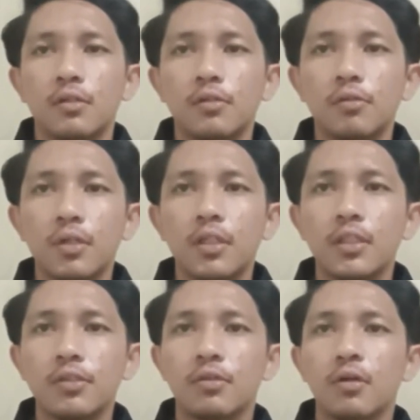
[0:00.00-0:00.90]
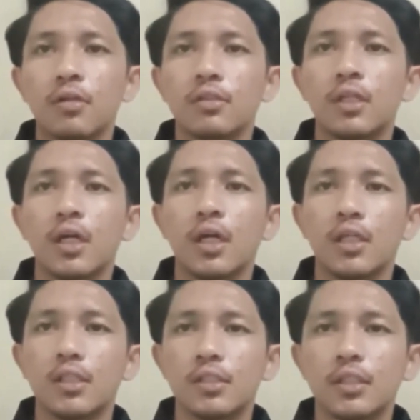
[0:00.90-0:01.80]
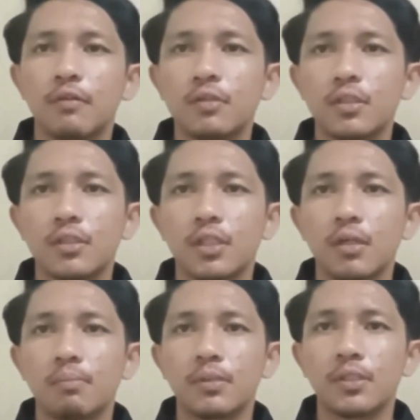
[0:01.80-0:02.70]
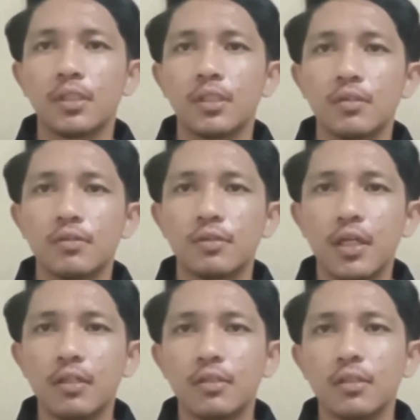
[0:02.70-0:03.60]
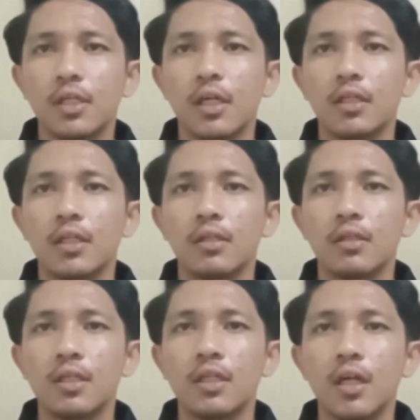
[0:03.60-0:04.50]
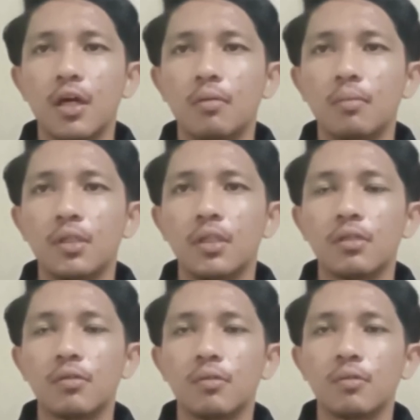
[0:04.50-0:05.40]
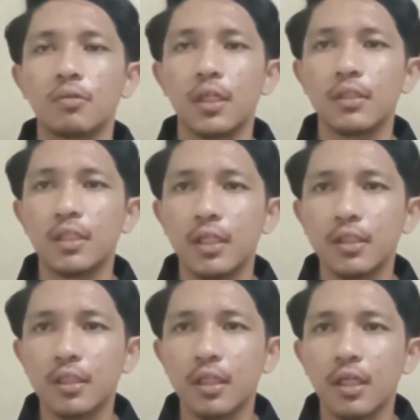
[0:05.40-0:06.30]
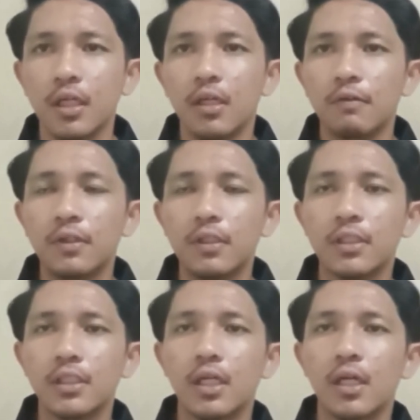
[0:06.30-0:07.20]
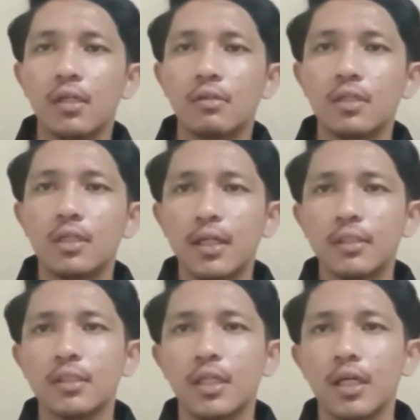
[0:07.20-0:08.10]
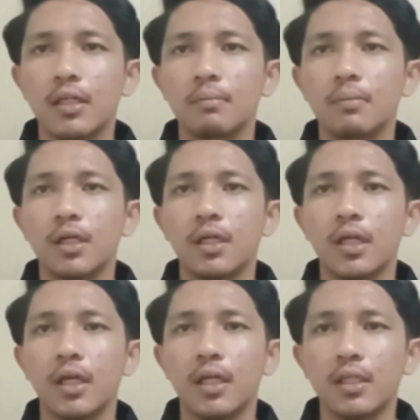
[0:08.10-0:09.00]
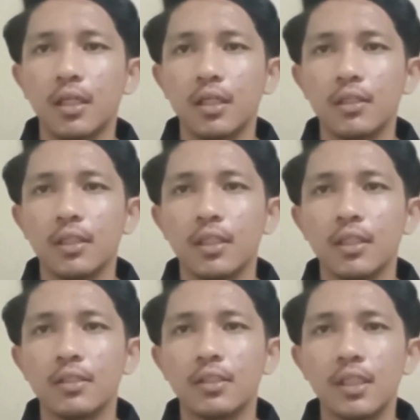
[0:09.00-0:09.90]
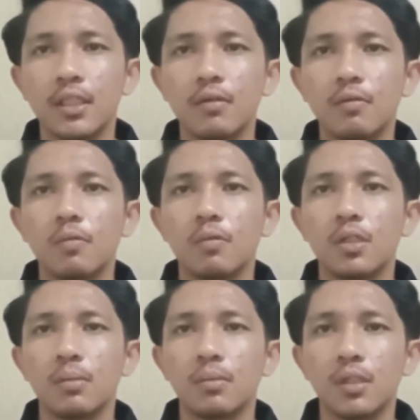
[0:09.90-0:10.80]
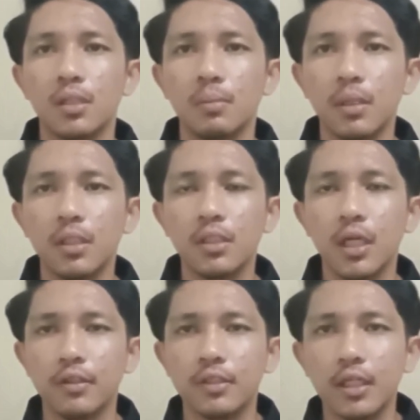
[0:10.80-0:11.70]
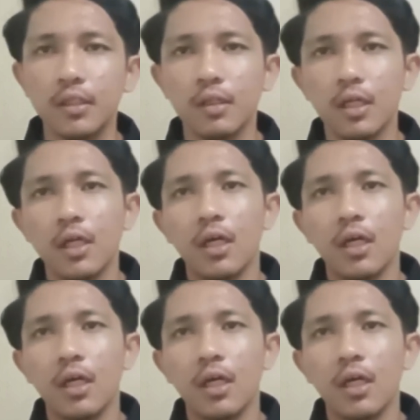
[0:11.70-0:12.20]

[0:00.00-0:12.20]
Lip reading: During this course, I discovered some personal strengths that really helped me to success. First, I realized that my analytical skills were a major asset.